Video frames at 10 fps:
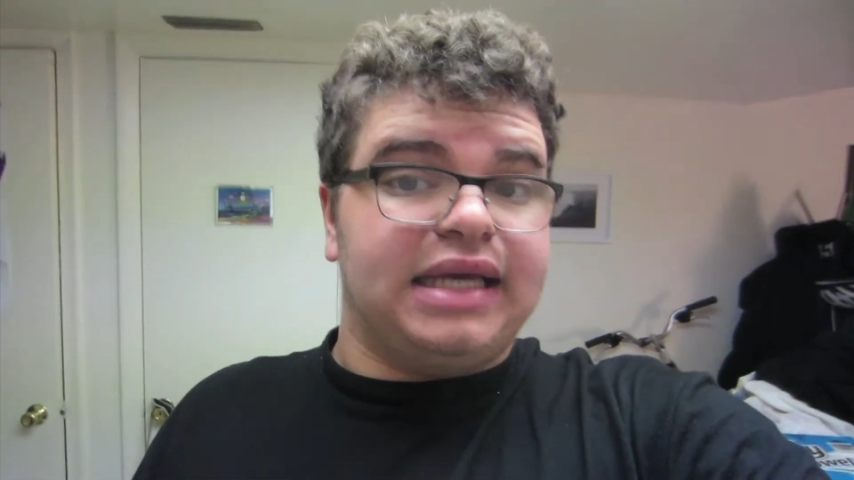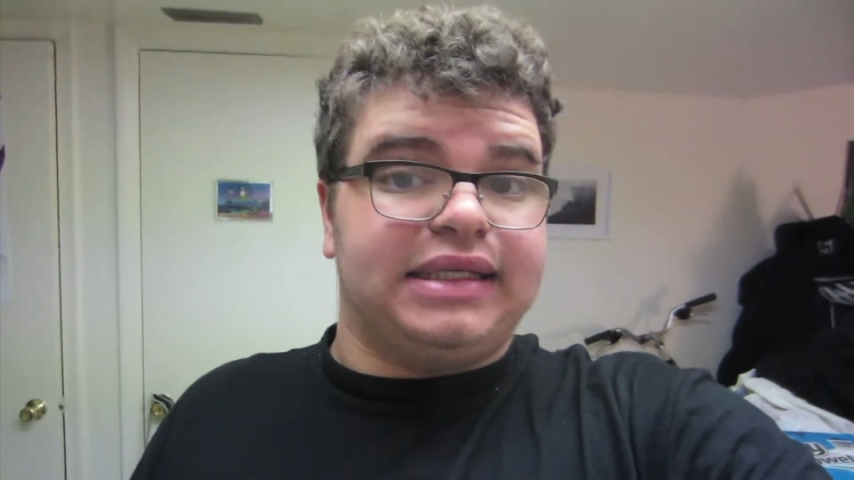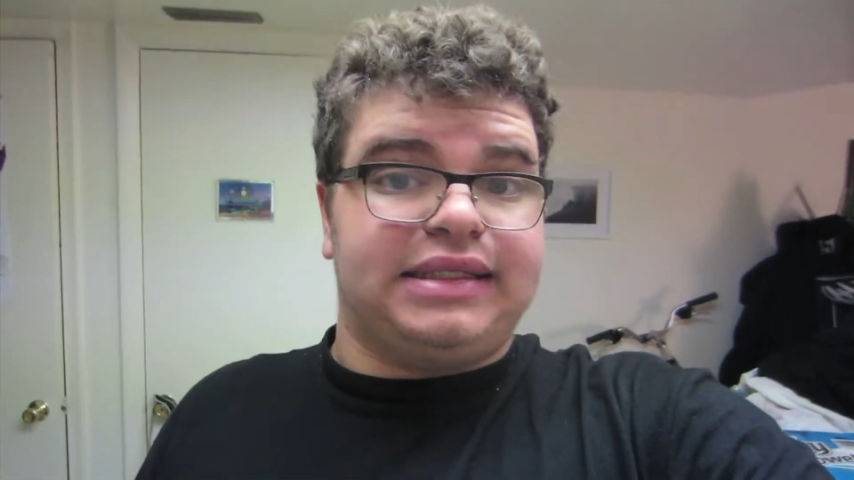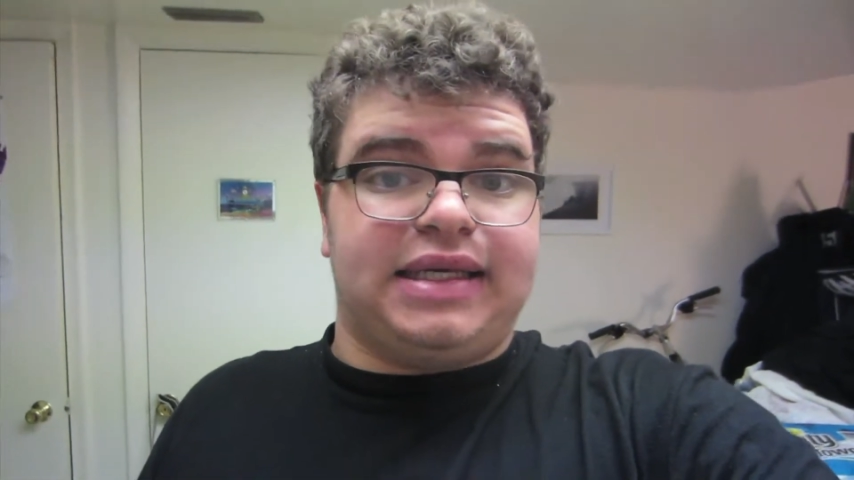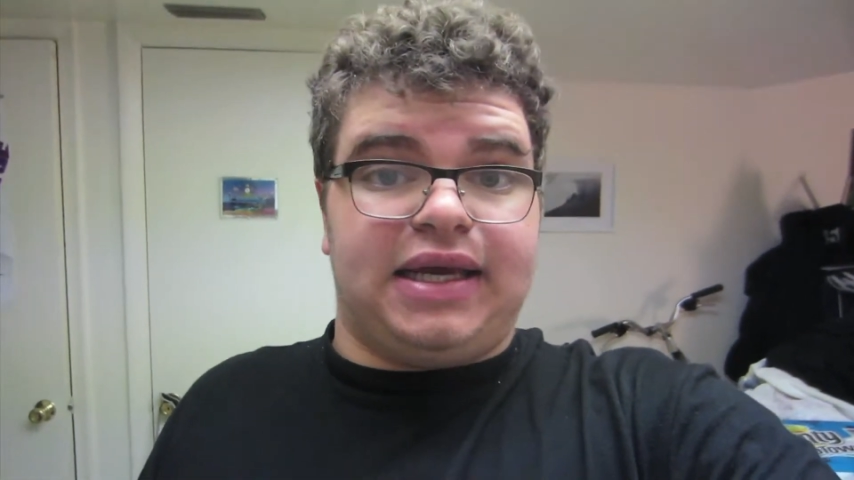
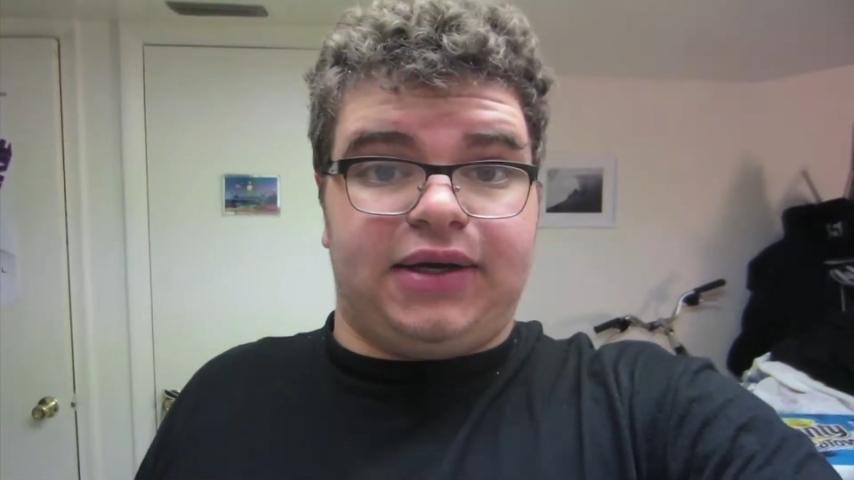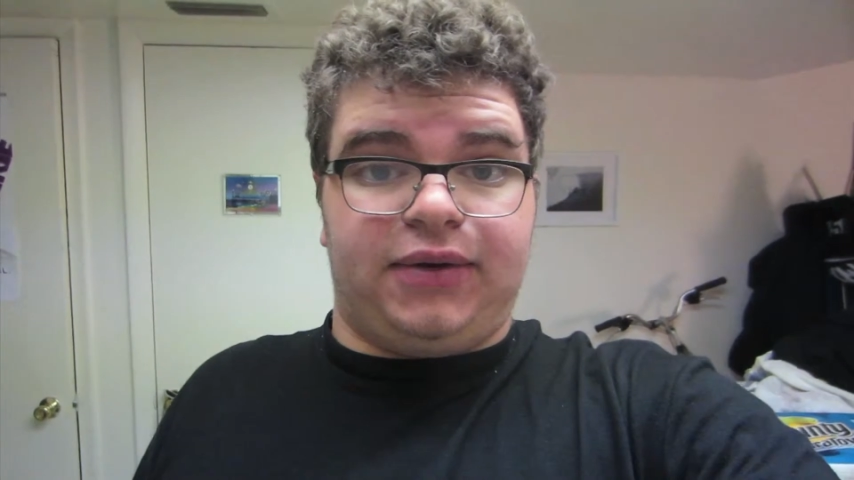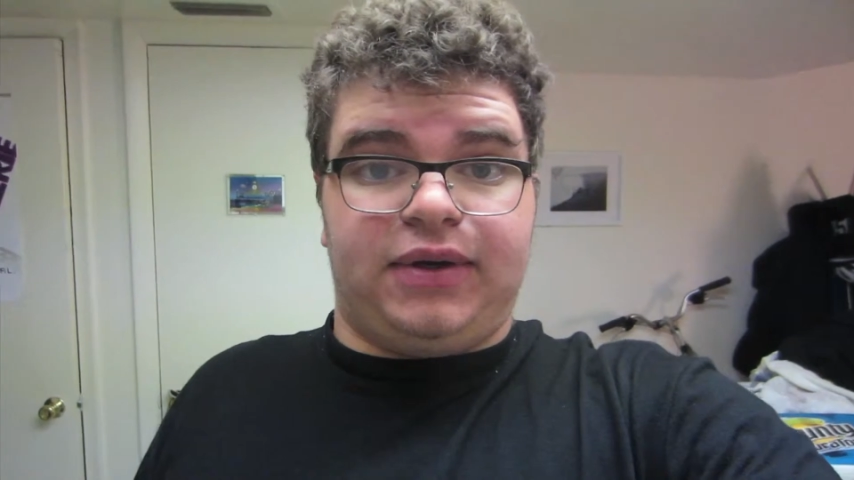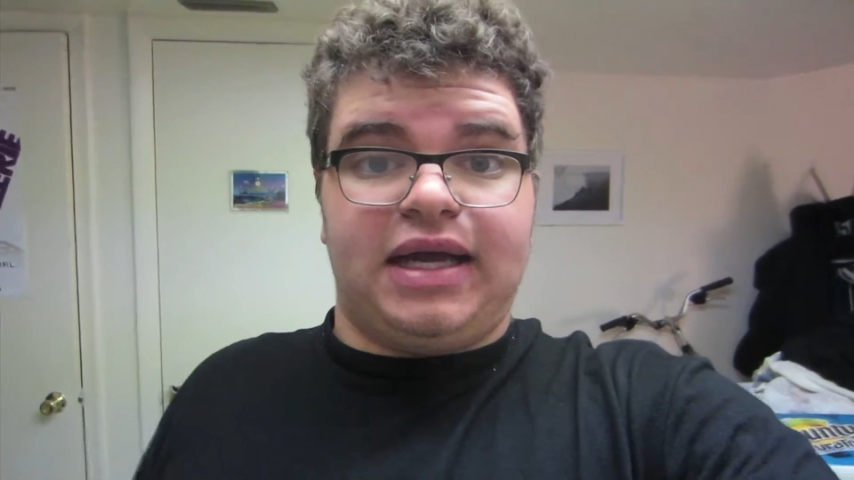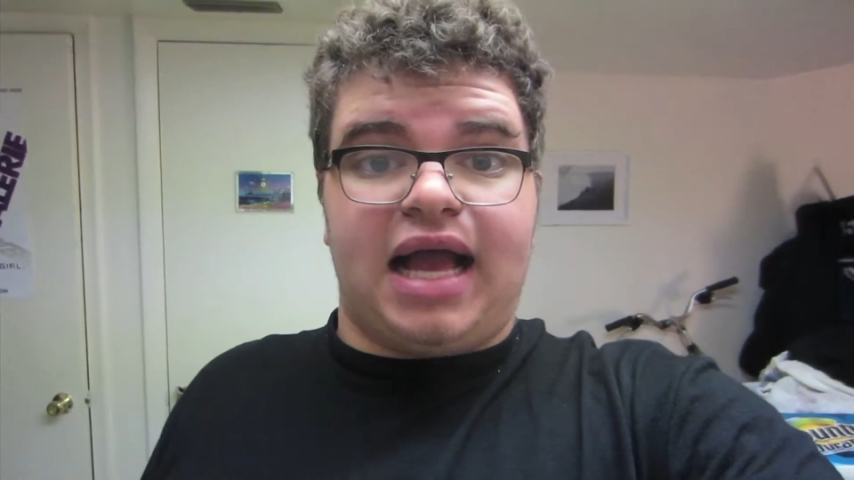
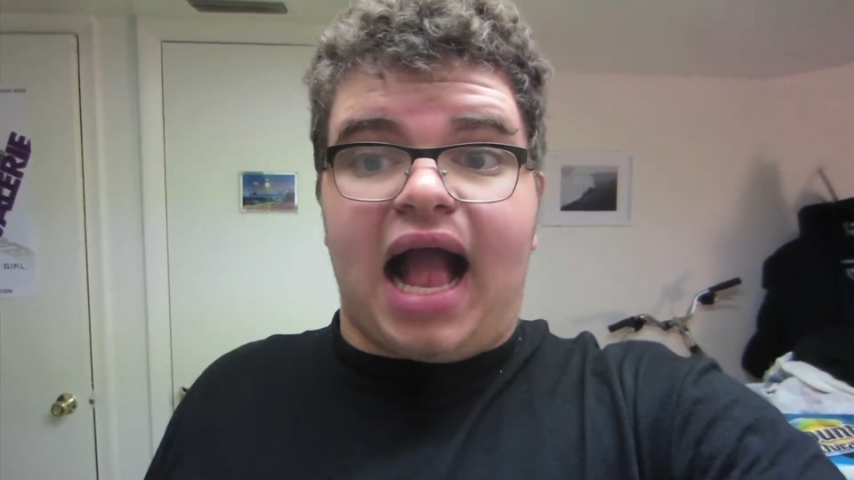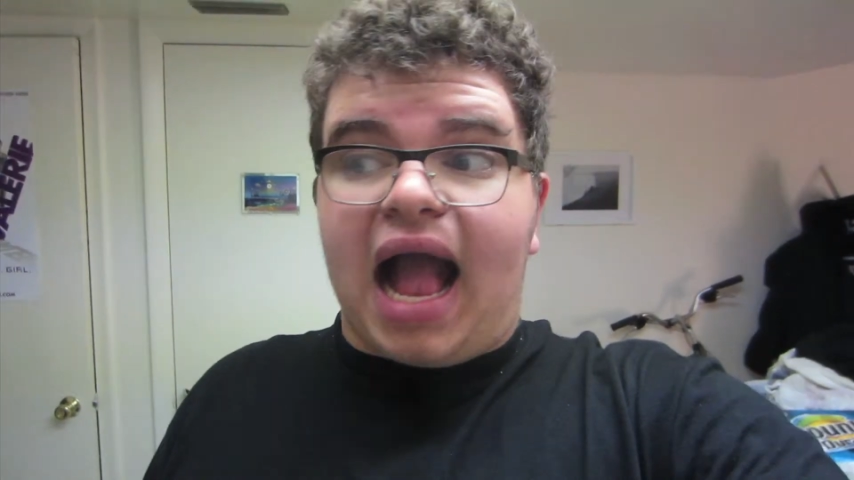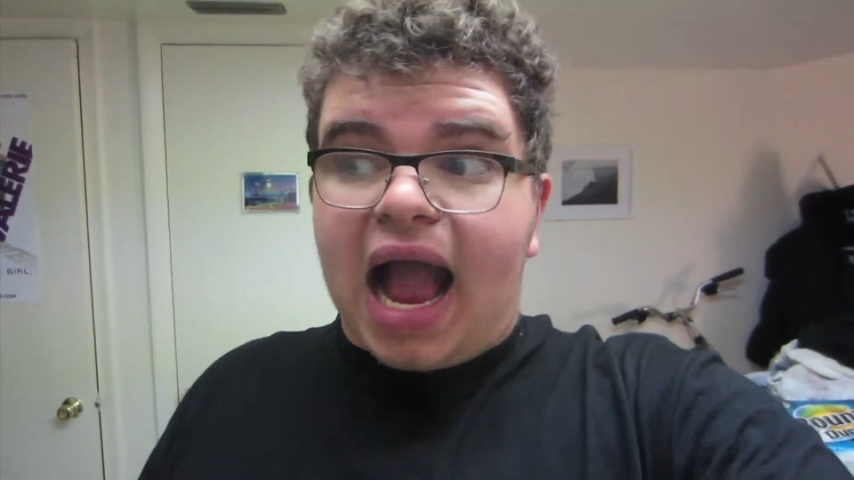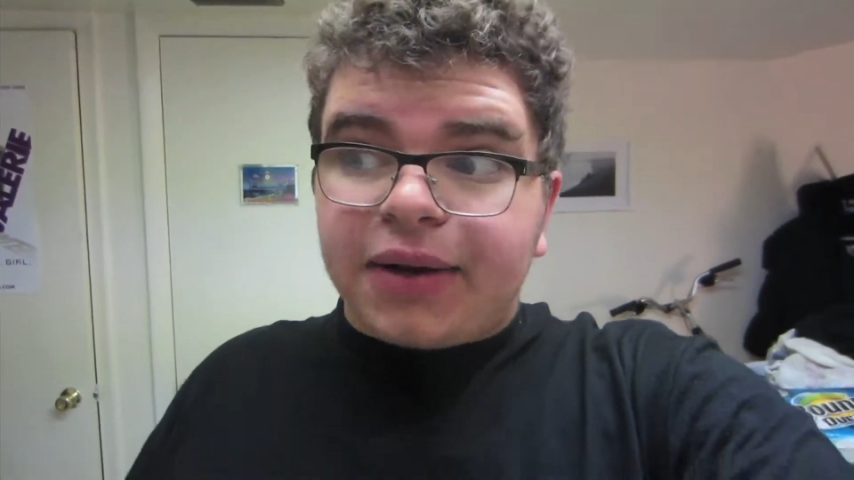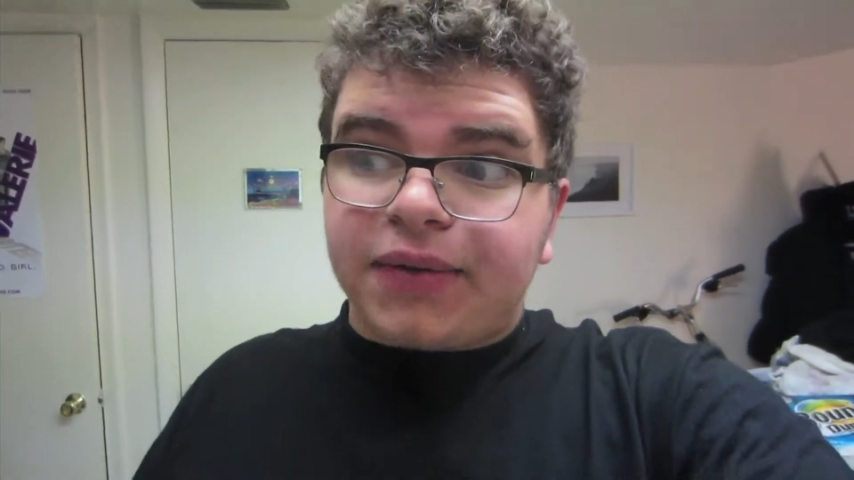So I